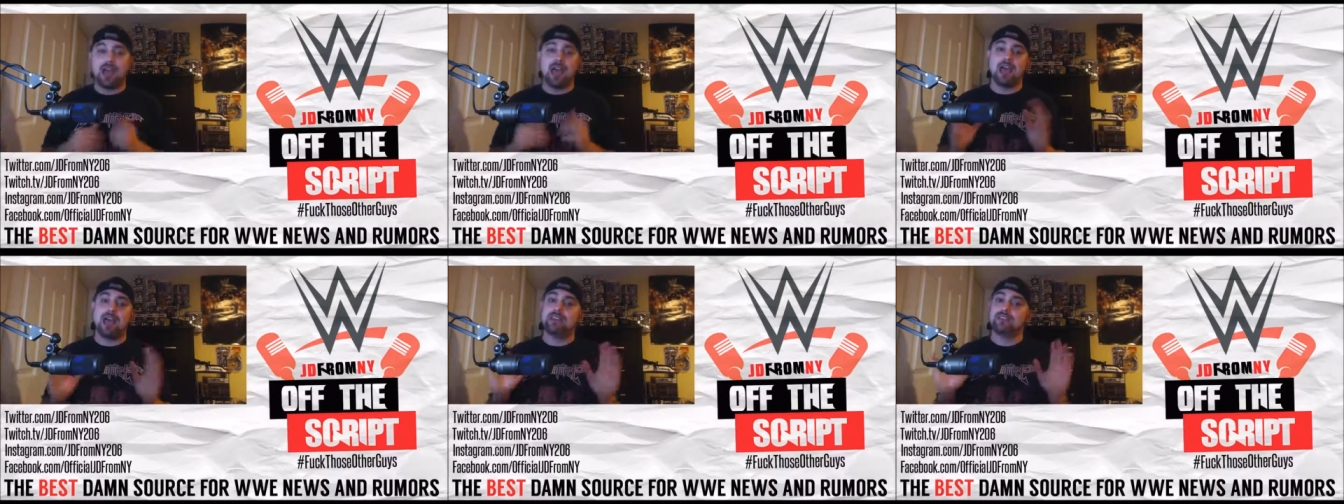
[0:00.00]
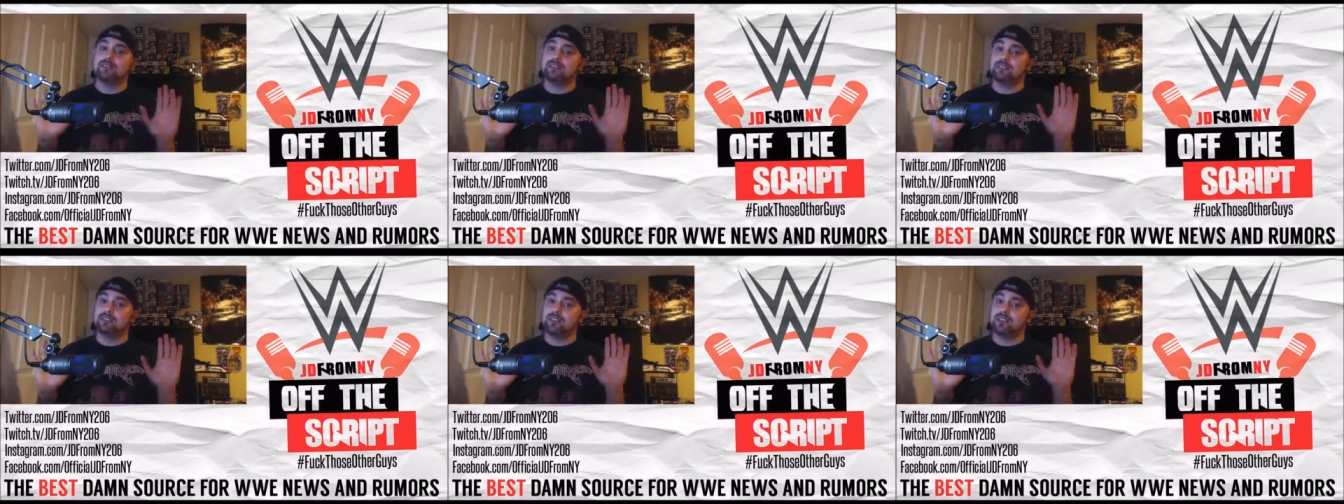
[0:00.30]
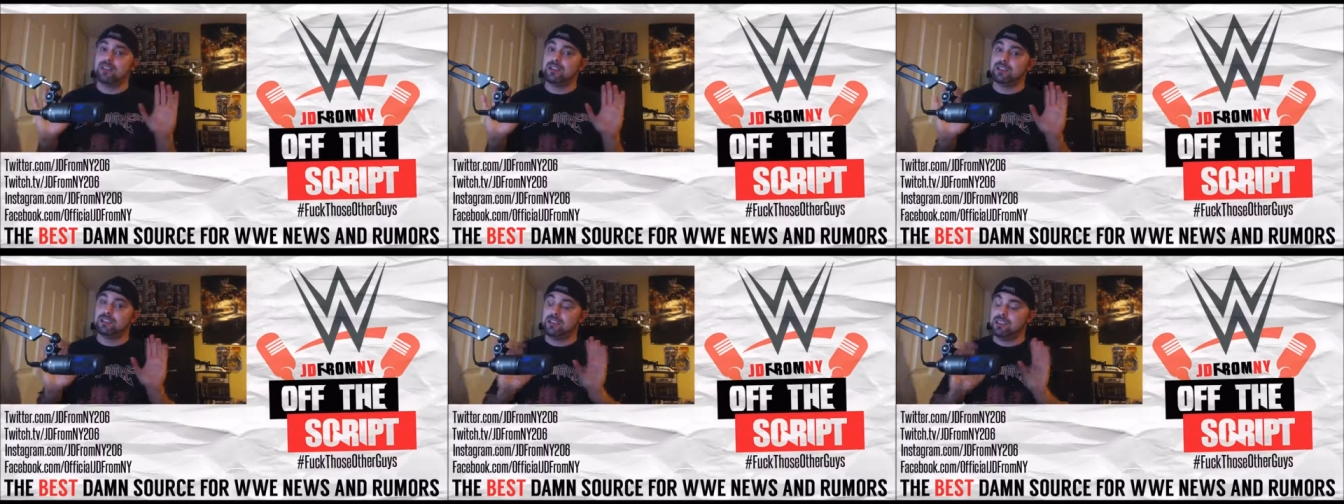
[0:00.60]
And
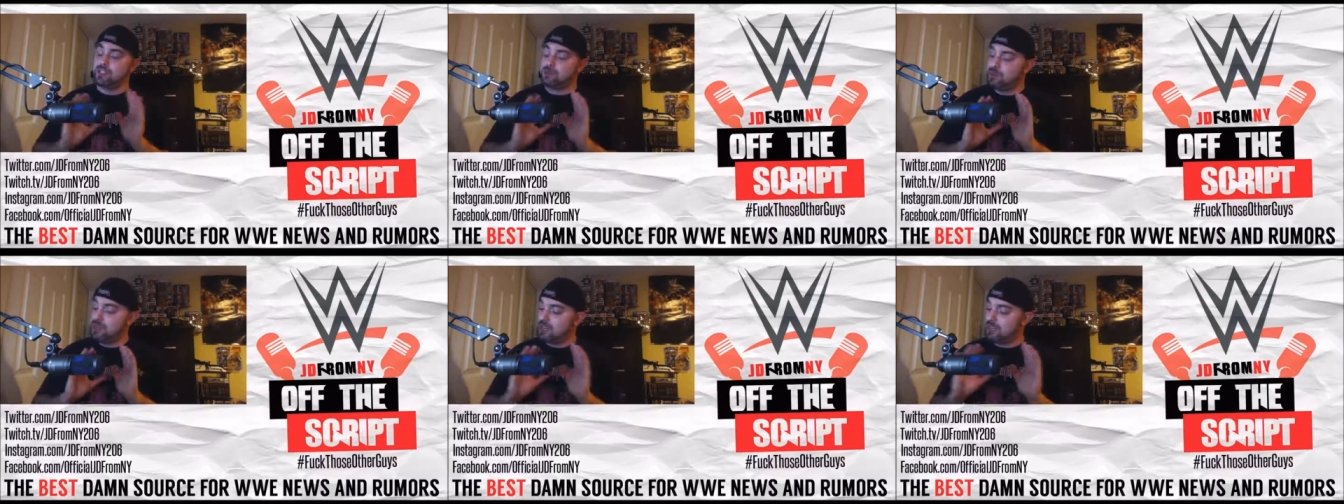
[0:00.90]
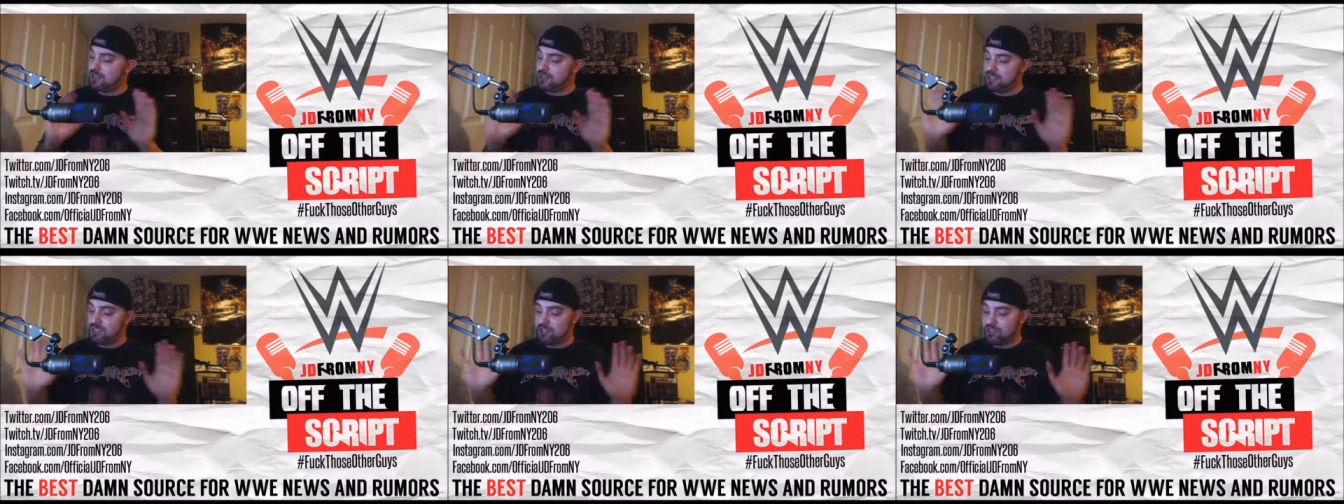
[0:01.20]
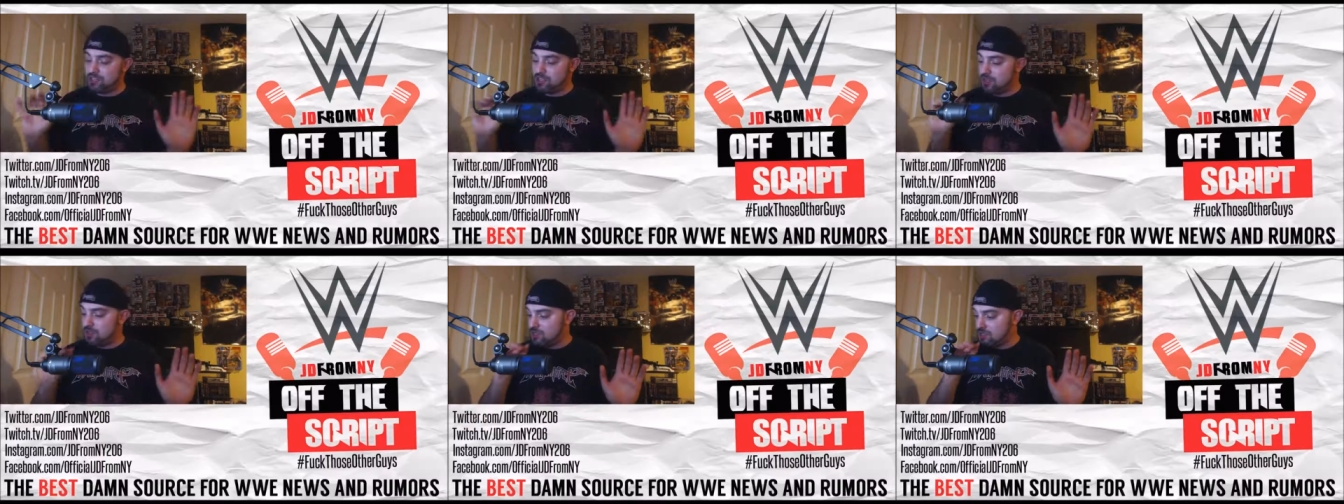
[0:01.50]
listen, speaking of
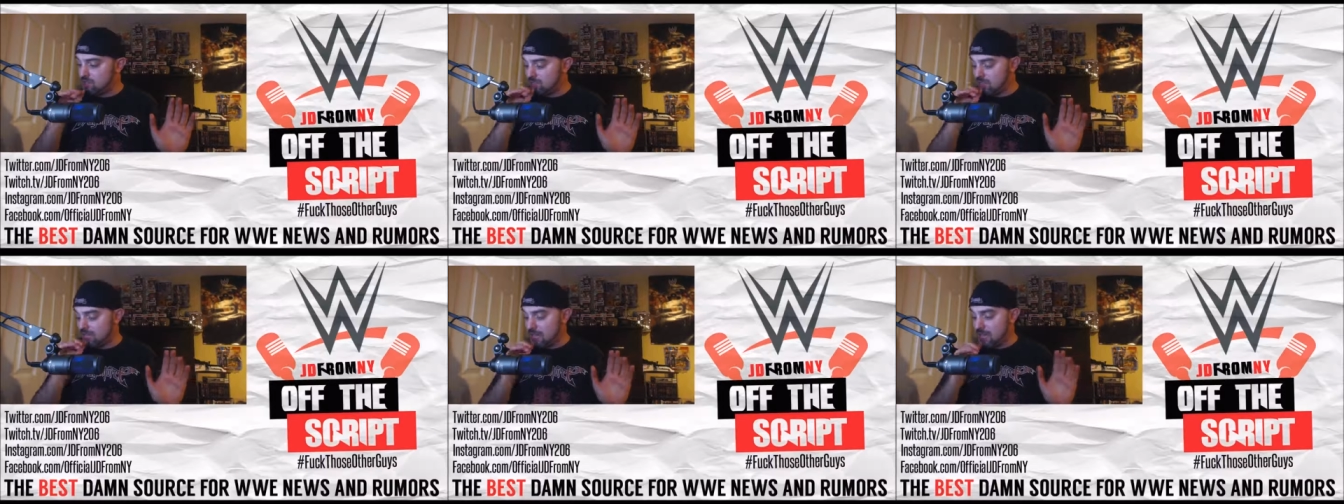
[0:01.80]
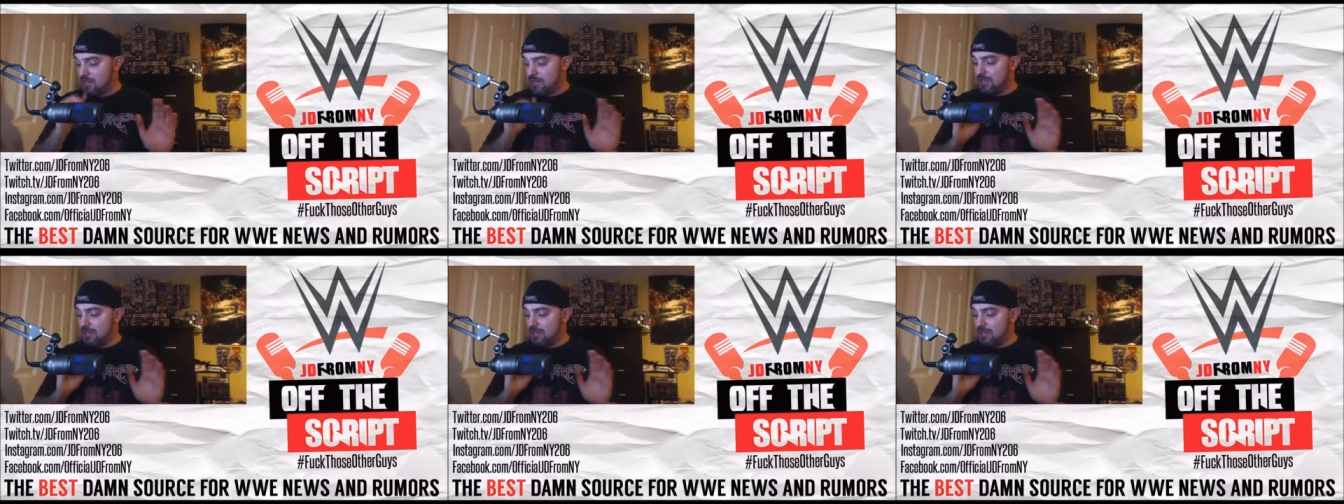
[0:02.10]
t-shirts,